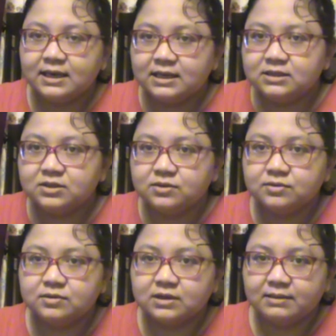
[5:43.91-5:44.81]

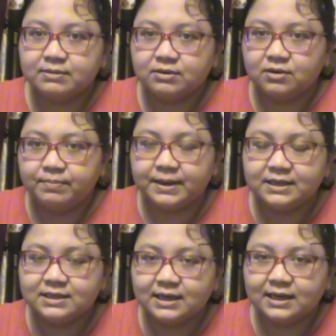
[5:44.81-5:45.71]
into Clip Studio
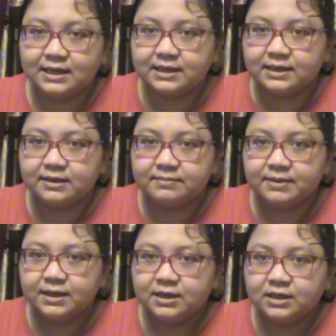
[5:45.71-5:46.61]
Paint and
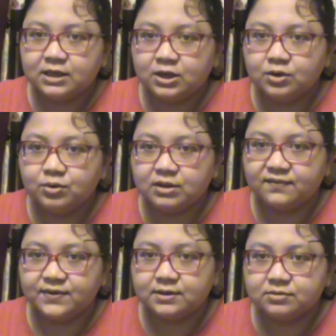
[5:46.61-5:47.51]
use the
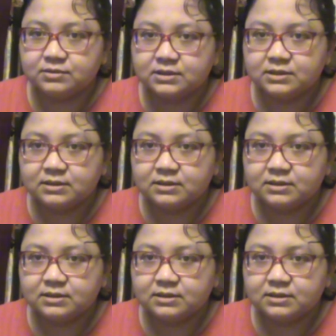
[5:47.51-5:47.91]
fill tool.